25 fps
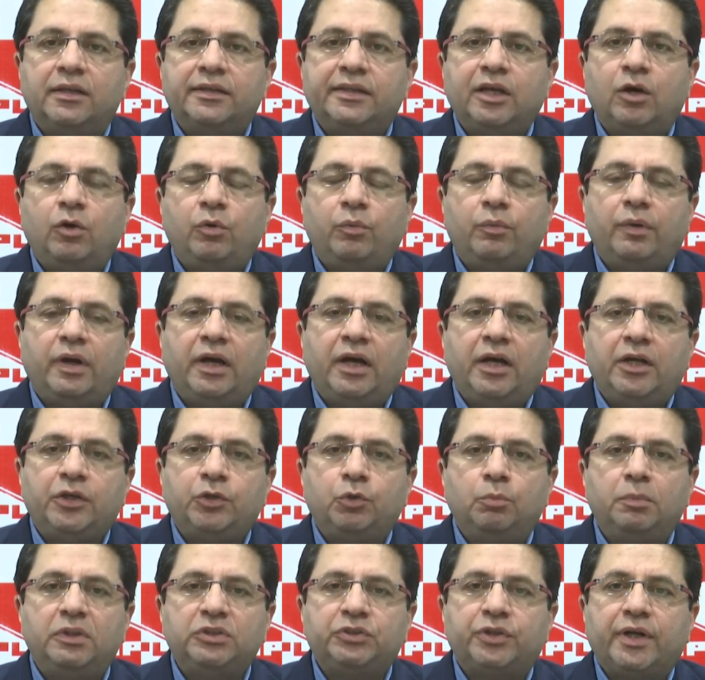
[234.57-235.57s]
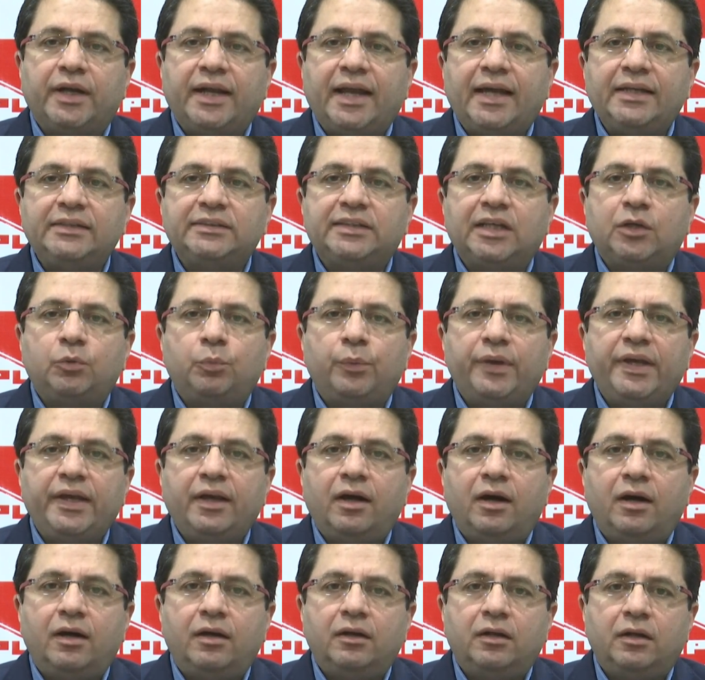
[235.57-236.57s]
Now, you must realize that
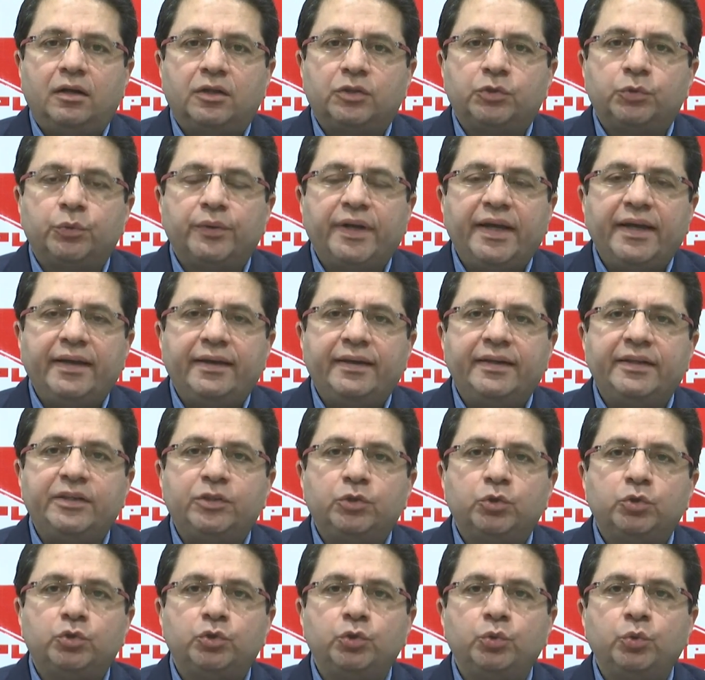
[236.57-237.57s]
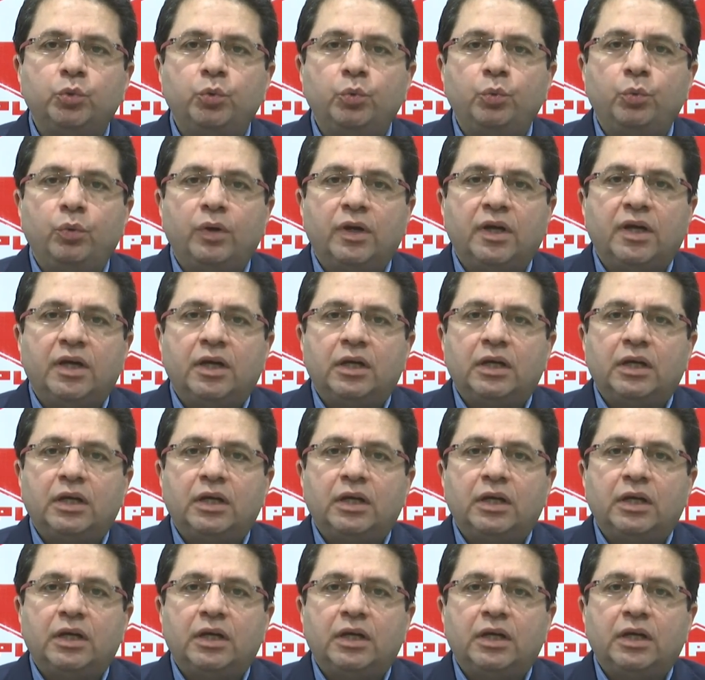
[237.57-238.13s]
we are today into 2